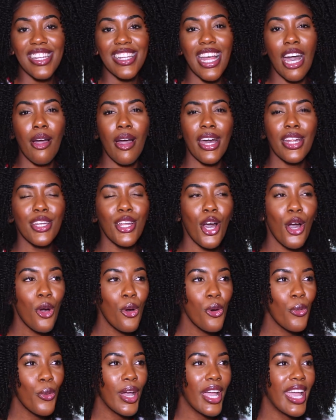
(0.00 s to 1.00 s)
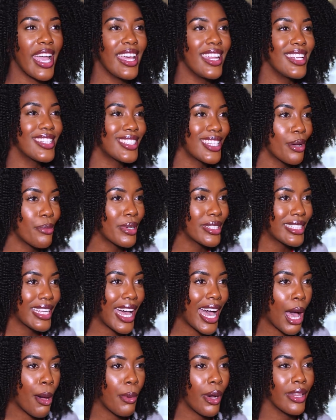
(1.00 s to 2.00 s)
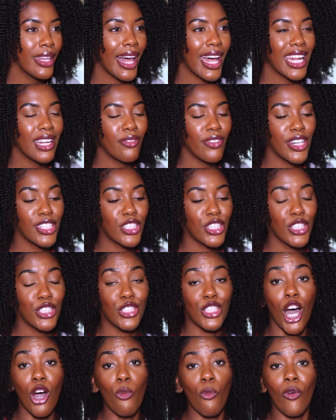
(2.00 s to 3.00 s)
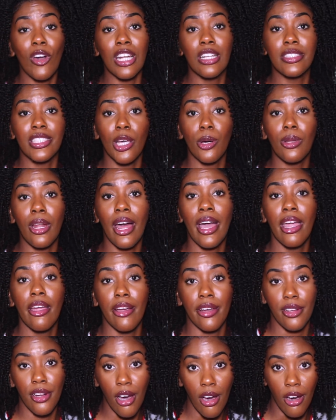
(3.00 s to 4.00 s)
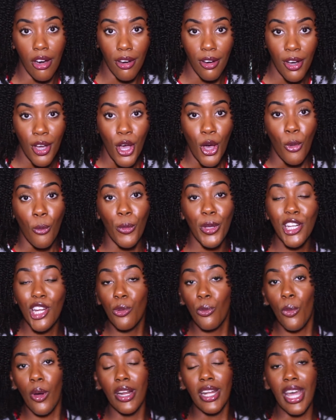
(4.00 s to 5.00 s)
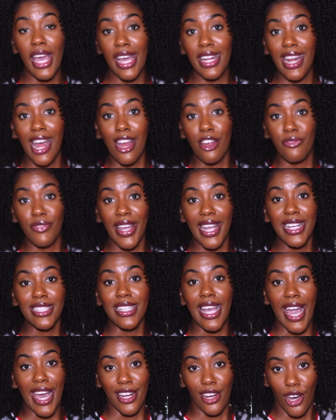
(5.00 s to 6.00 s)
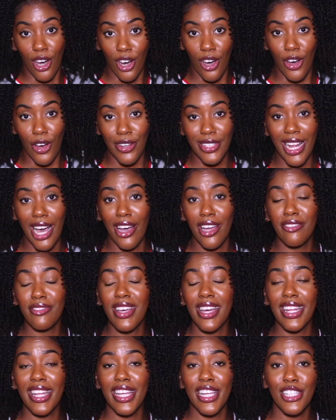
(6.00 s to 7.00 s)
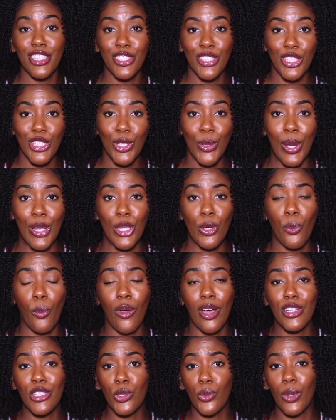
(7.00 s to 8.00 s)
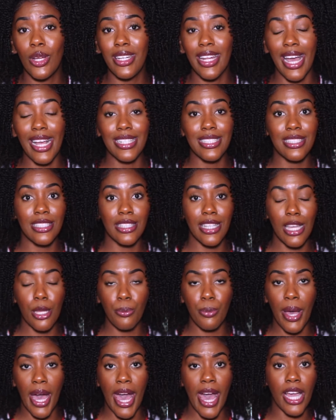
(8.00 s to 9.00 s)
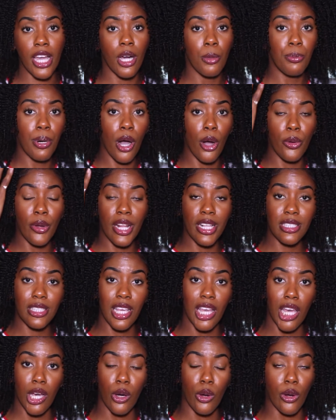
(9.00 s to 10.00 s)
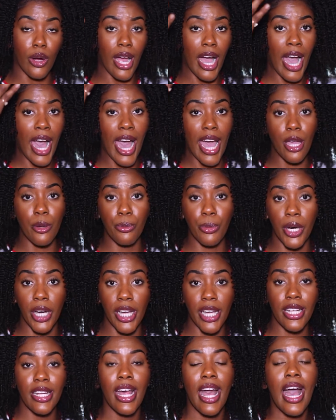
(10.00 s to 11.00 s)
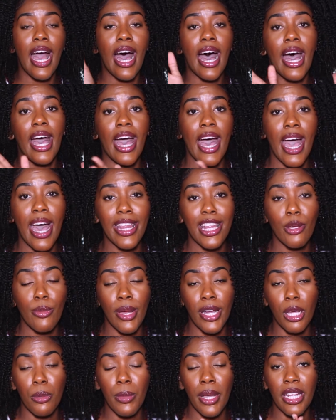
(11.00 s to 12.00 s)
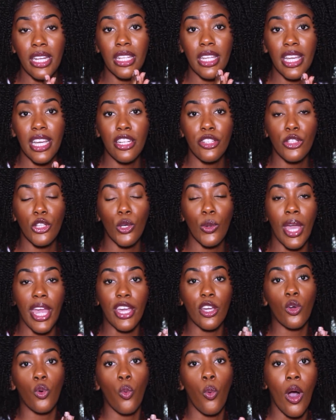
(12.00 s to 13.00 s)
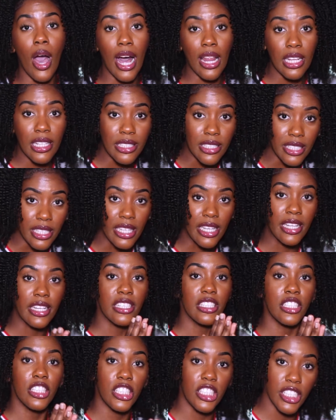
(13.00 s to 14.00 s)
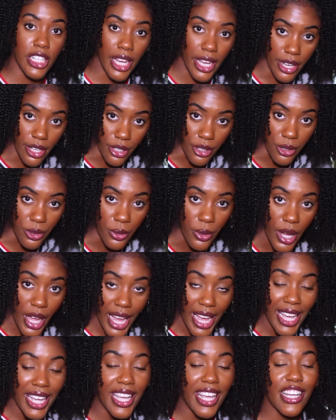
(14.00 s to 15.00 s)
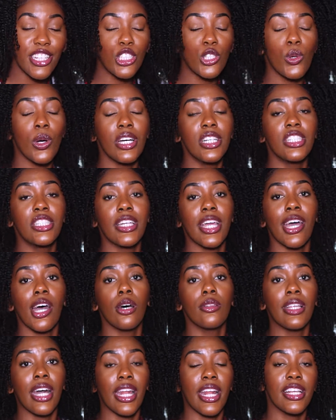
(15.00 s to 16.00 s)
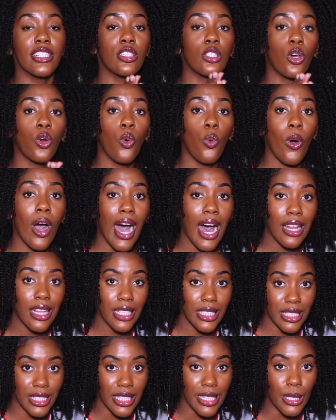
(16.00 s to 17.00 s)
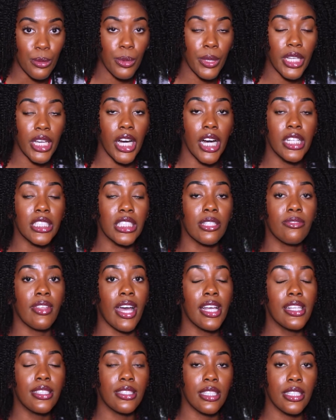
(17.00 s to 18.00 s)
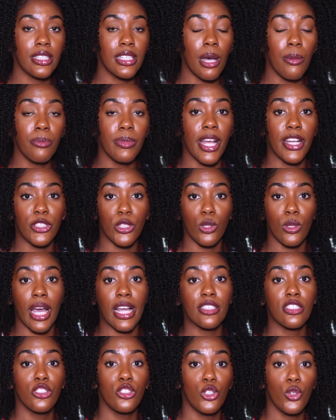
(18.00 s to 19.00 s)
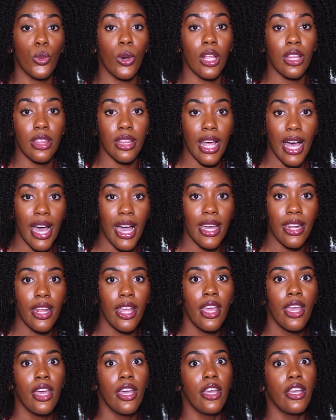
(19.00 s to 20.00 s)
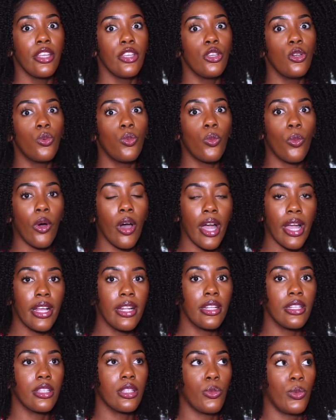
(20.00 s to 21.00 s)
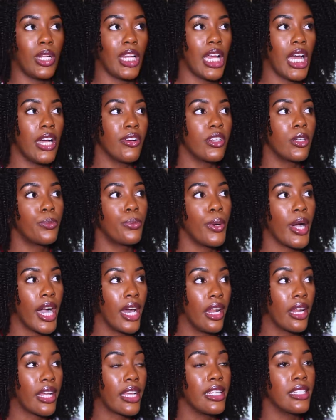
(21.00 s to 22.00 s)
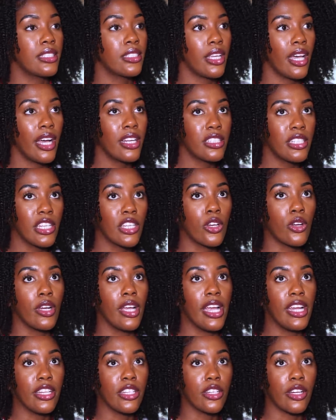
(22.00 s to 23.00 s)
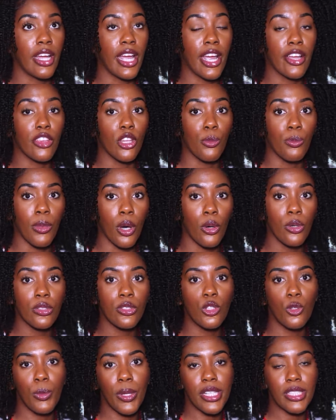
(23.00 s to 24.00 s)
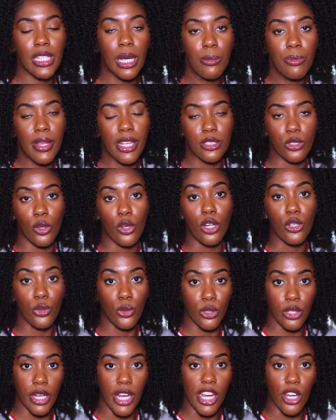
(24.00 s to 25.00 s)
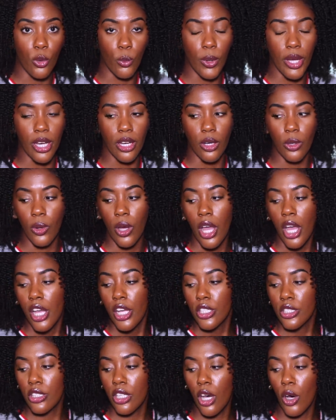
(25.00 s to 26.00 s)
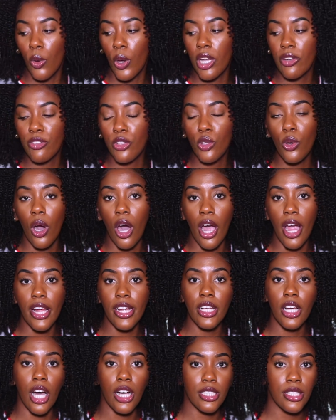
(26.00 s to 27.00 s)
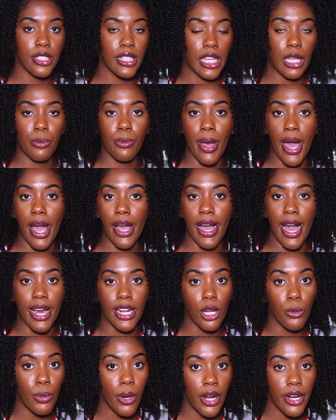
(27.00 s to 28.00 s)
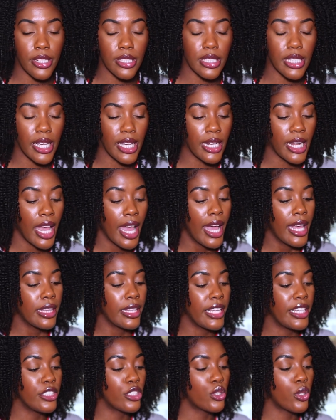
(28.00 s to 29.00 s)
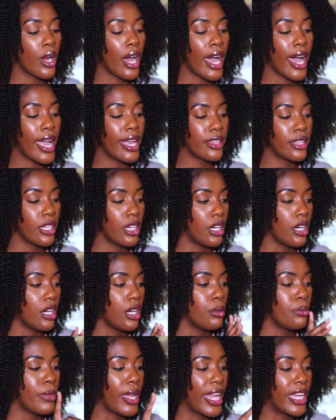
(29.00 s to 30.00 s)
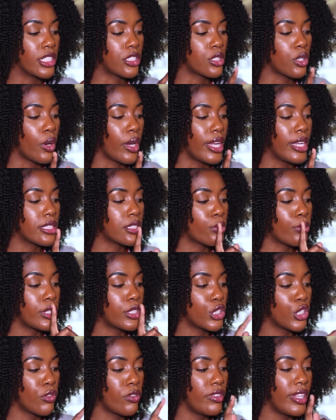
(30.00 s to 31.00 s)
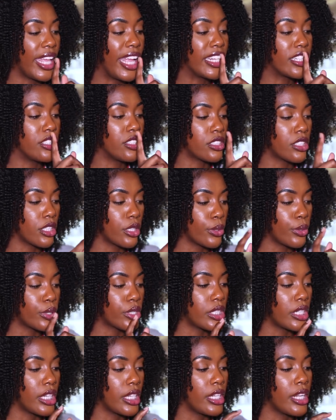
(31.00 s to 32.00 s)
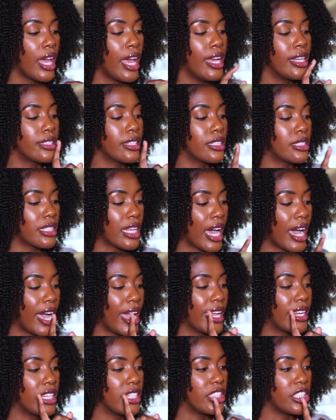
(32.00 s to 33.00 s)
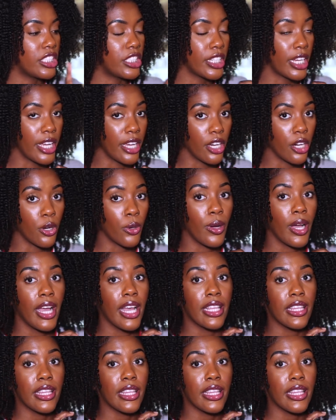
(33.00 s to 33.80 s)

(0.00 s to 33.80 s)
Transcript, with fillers: Now I know in the summertime a lot of us just don't want to deal with our hair at all. We don't want it in our face at all. Now if that is you and you want to do a nice slick back ponytail or a high bun, I highly recommend getting you a quality gel. Get you a gel that is quality because if that's something that you like to do a lot, you want whatever product is touching or in your hair the most to be something that's going to do your hair well. So if you are a slick back kind of person, then try the Mane Choice Rejuvenation Solution Design Gel.